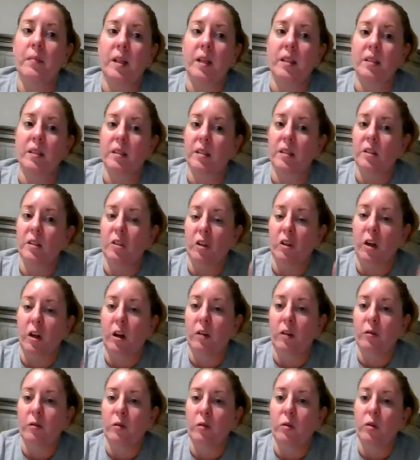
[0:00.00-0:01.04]
did a
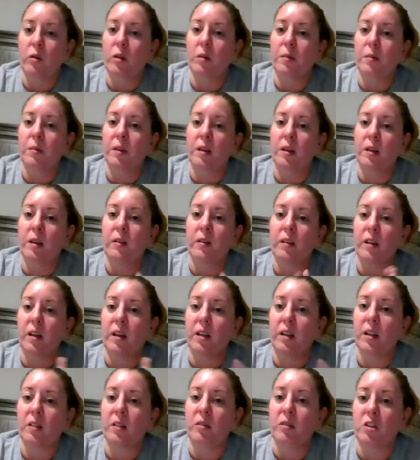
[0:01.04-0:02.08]
Jot form, and at the
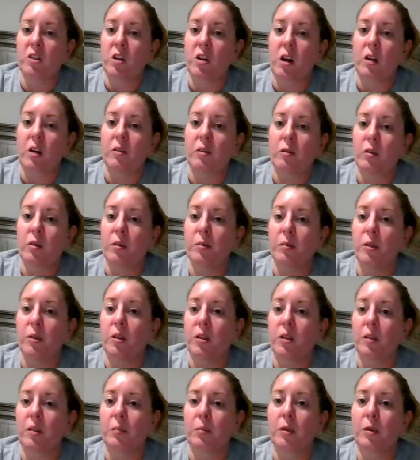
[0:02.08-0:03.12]
end of a Jot form, you
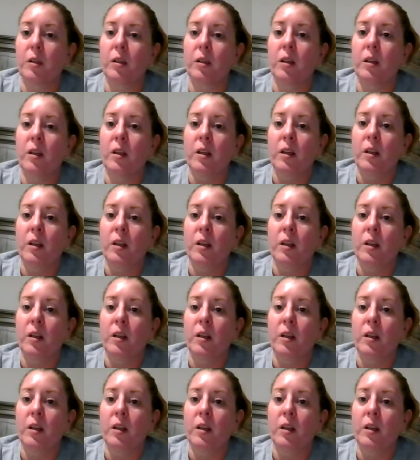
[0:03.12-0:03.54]
can put